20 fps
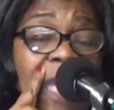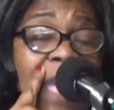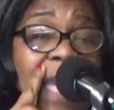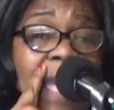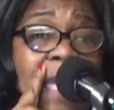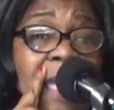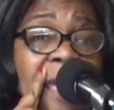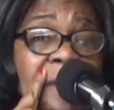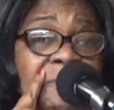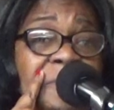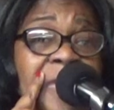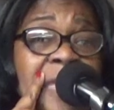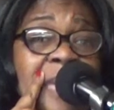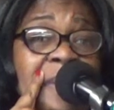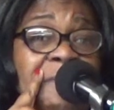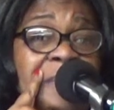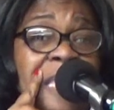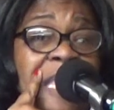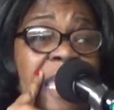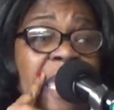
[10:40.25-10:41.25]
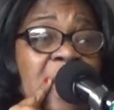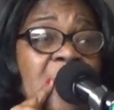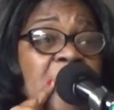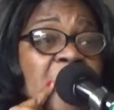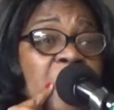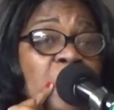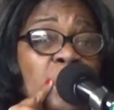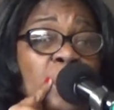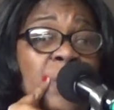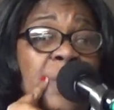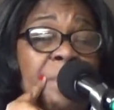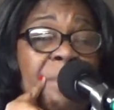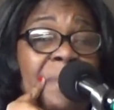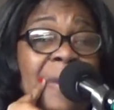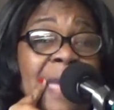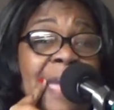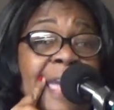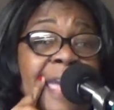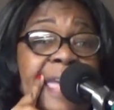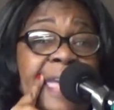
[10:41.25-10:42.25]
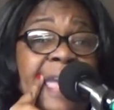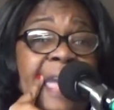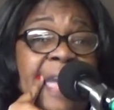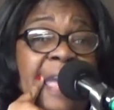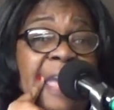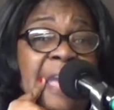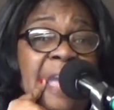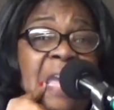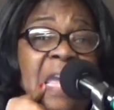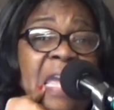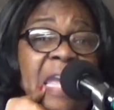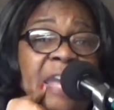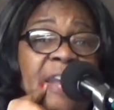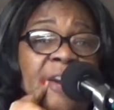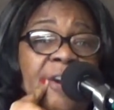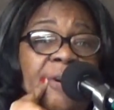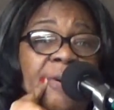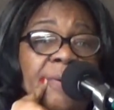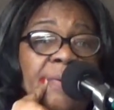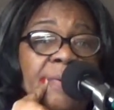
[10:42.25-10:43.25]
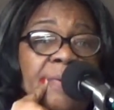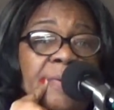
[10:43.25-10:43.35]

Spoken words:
Have gifts to hear what man can't hear,